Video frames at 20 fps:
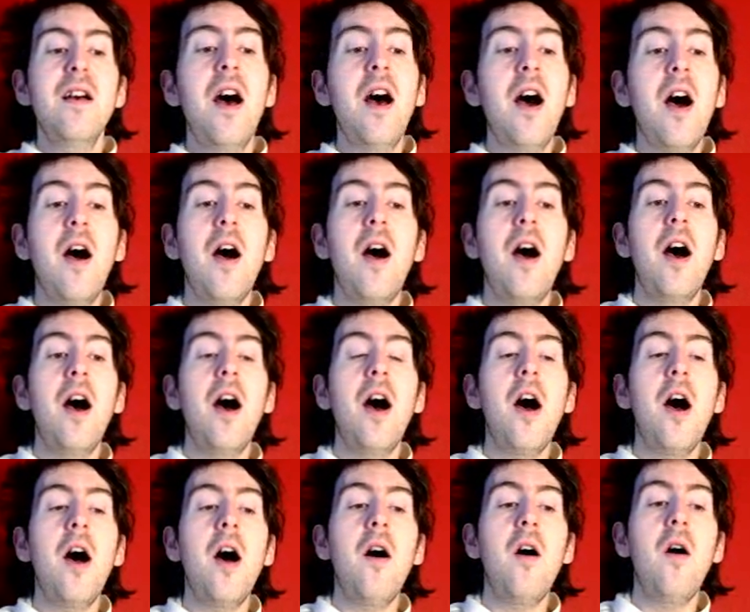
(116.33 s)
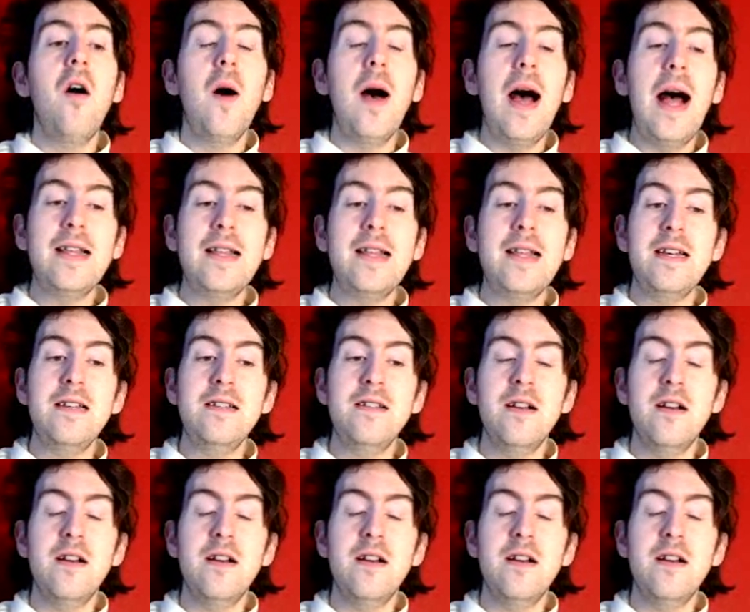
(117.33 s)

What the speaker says: Oh, I don't